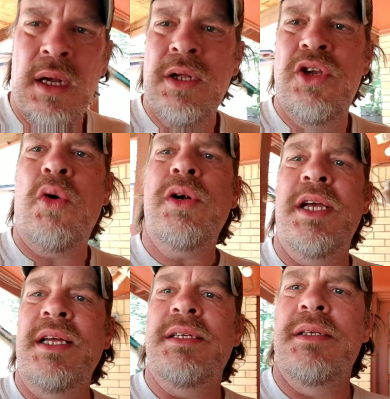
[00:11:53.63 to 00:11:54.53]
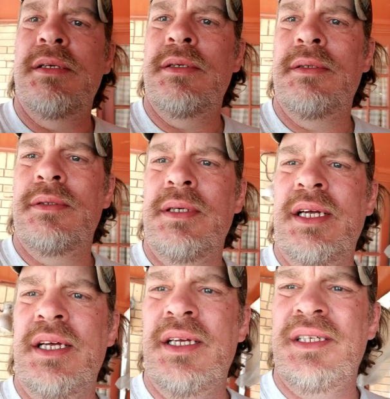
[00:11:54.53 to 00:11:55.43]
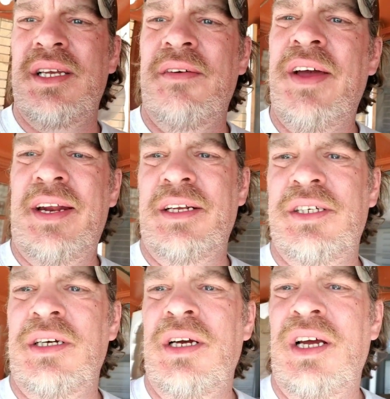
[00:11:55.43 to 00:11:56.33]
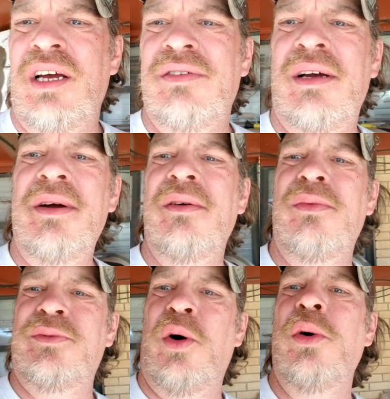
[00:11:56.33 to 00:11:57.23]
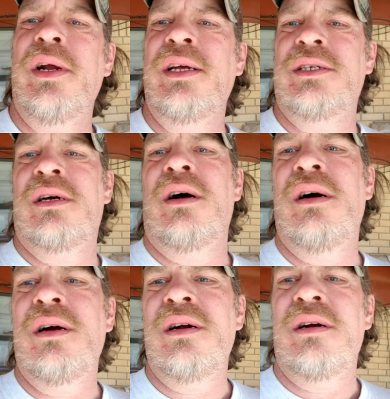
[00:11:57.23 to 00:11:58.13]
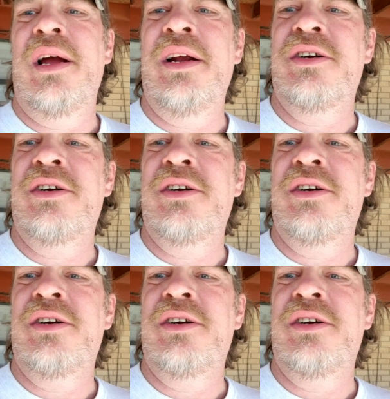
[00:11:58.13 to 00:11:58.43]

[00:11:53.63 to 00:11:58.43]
Door dings is an advantage. If somebody door dings your car and you're